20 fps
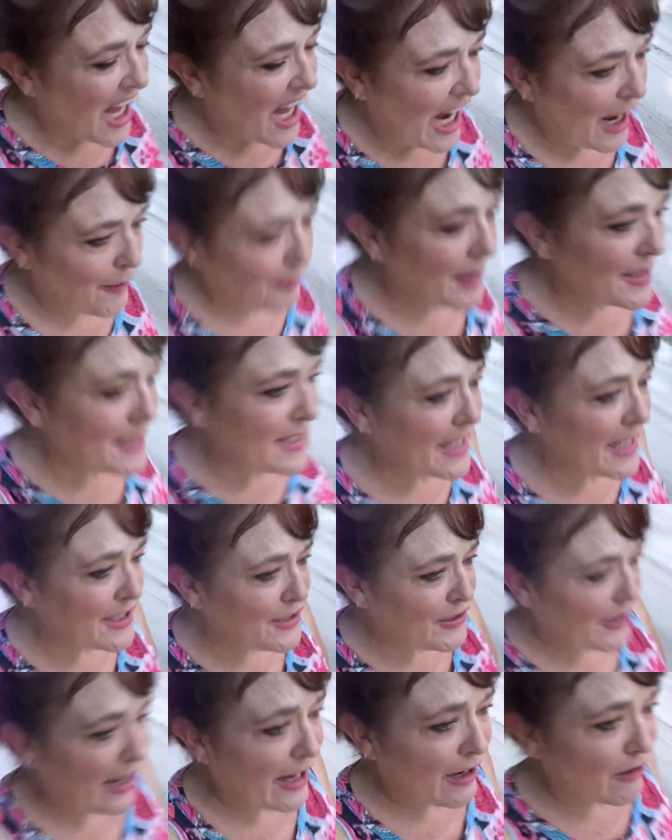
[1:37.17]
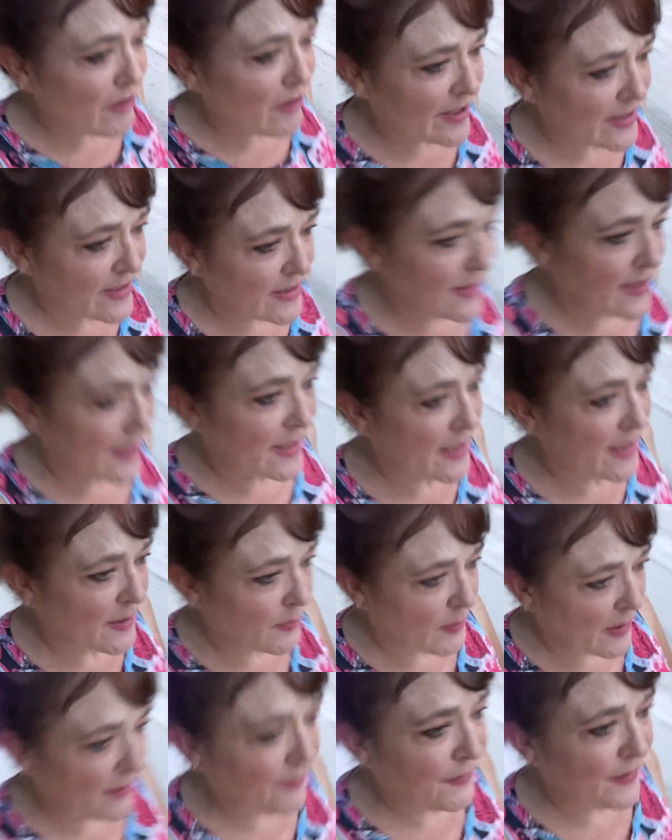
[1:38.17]
I'm listening to Aaron's,
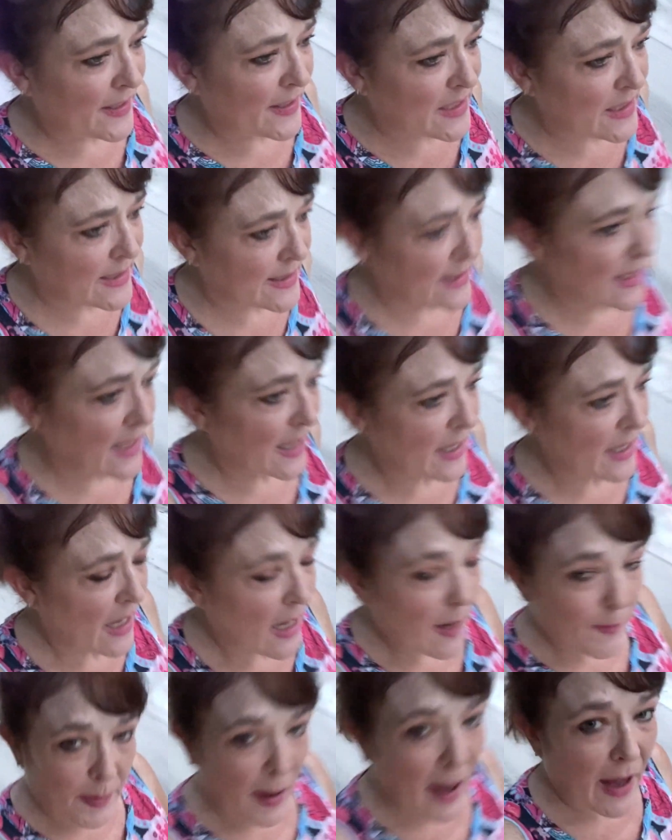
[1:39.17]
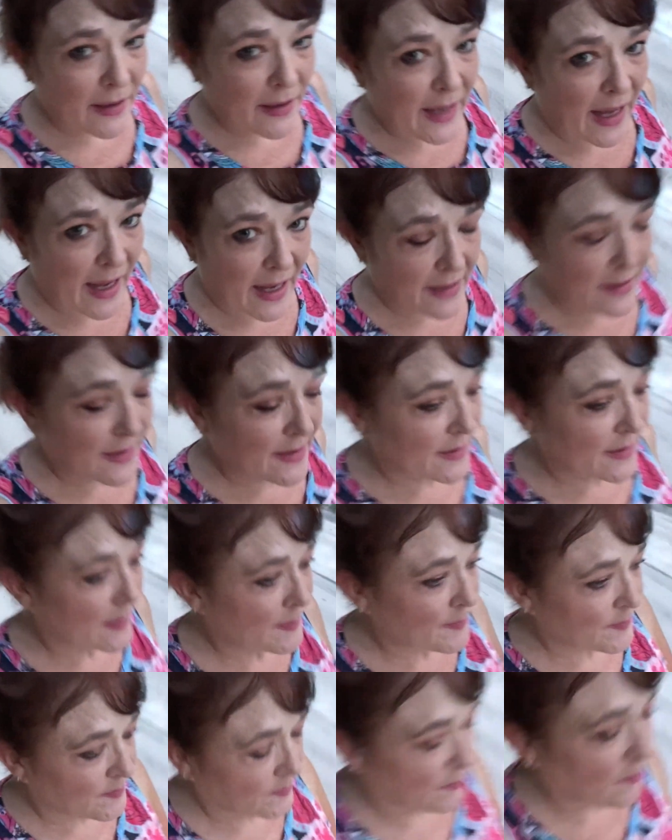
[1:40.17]
one of his
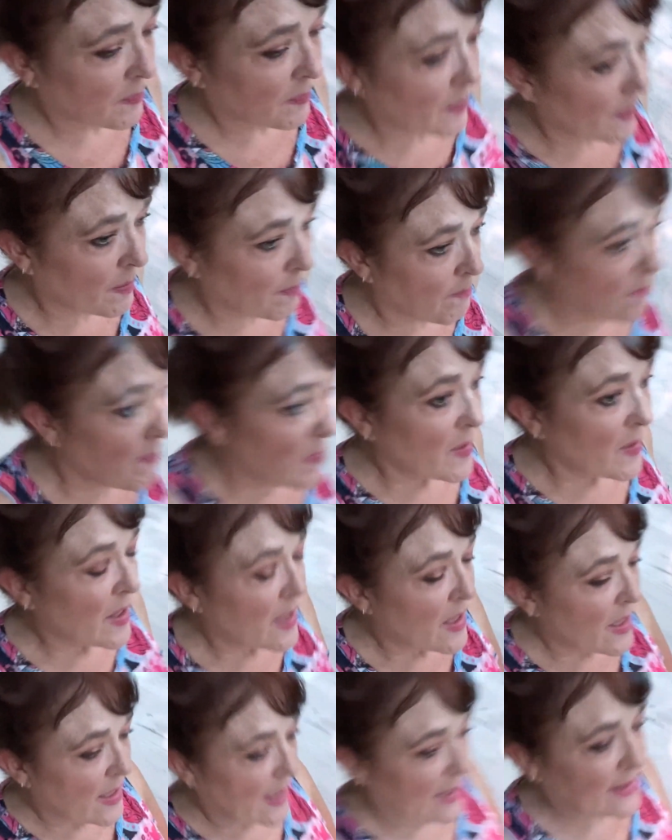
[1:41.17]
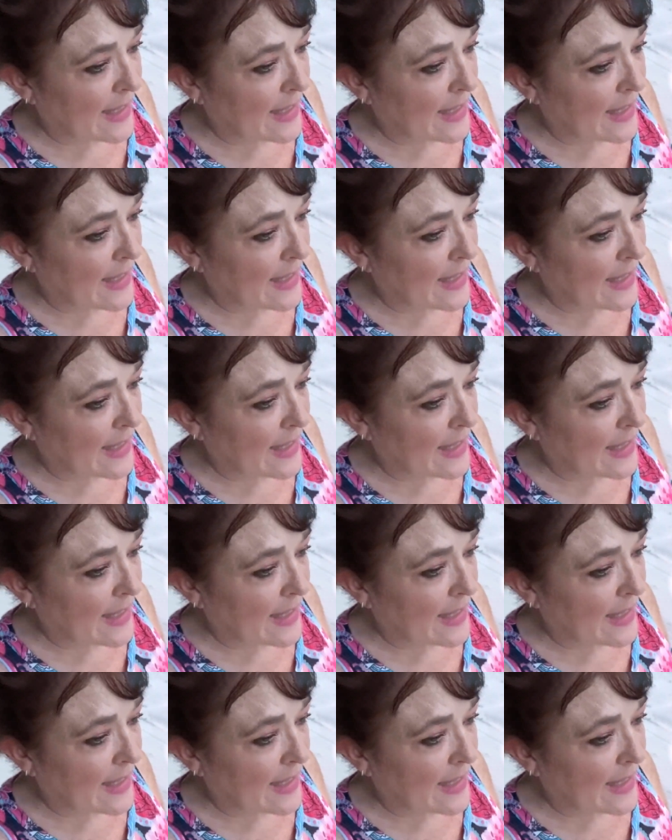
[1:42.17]
podcasts.